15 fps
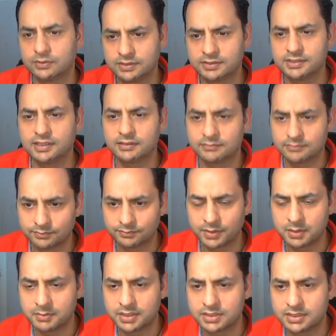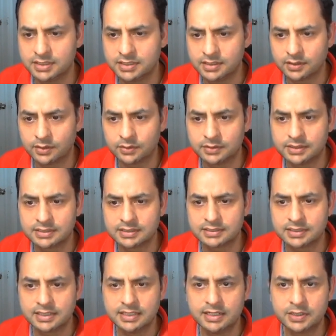This year pretty much year, or this is
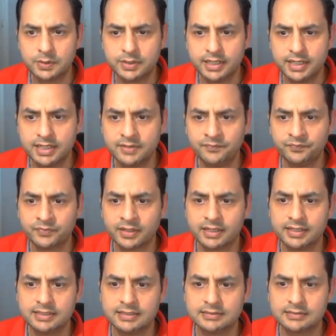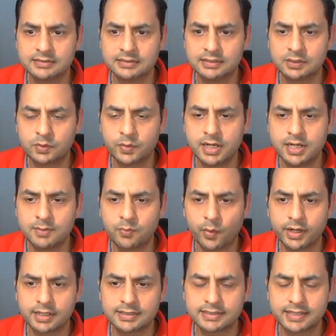the year to date is
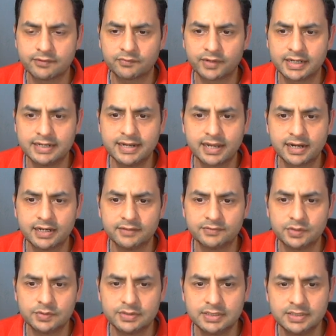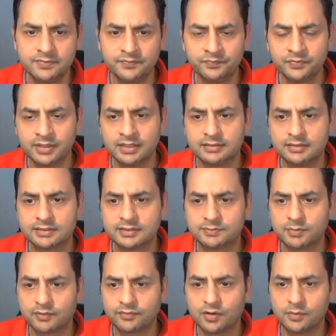20.75 negatives. You see this
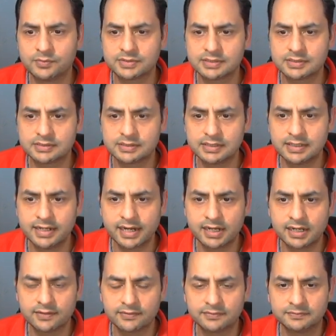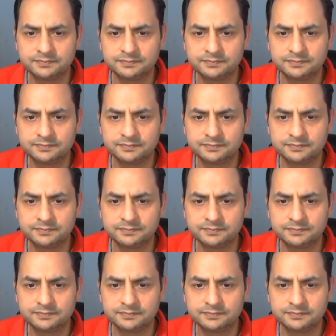performs negative,